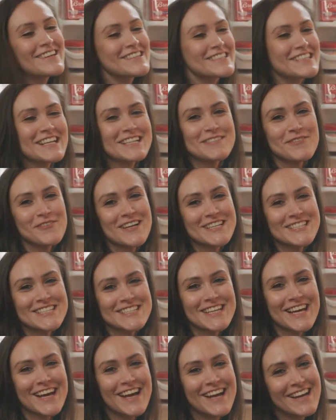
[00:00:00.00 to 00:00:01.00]
there's an expiration
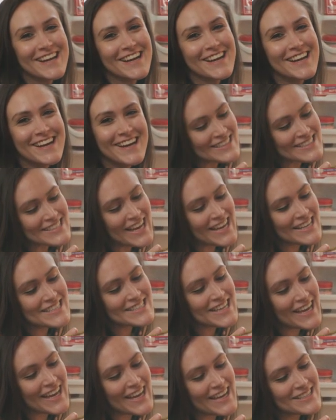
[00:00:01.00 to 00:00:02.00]
date.
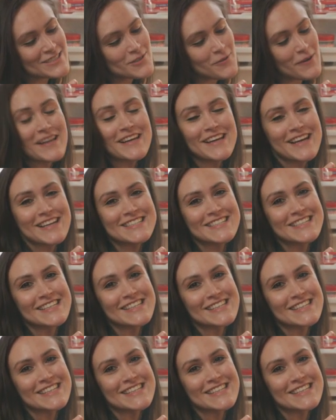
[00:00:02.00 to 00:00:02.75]
10-10-2019.